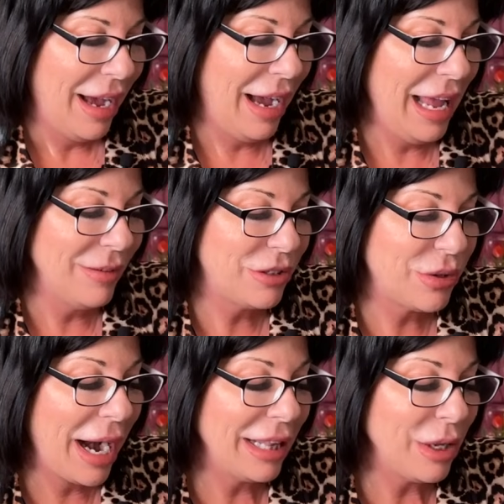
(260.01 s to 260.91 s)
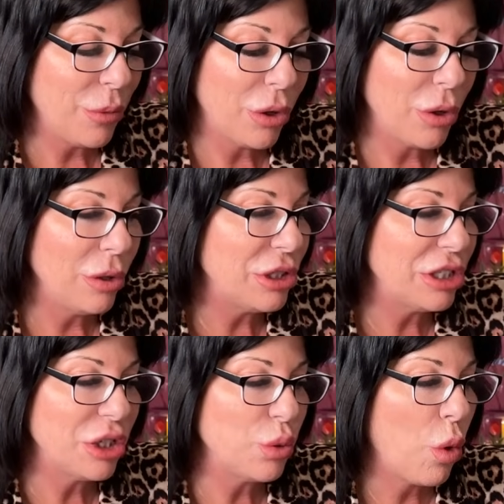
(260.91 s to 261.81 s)
I have straddling worlds. You're
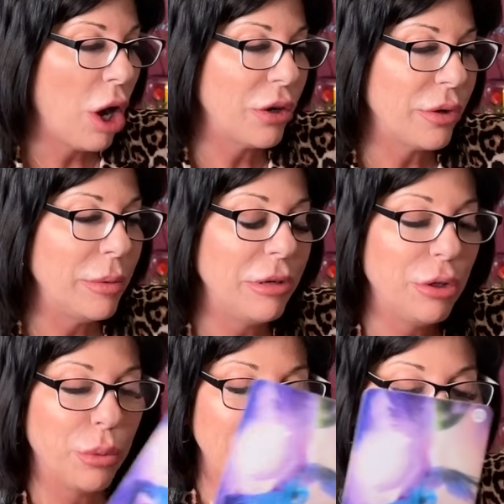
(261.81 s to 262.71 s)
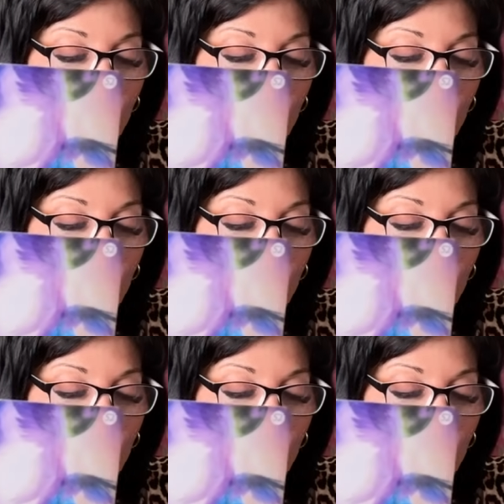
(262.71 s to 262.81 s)
just wandering between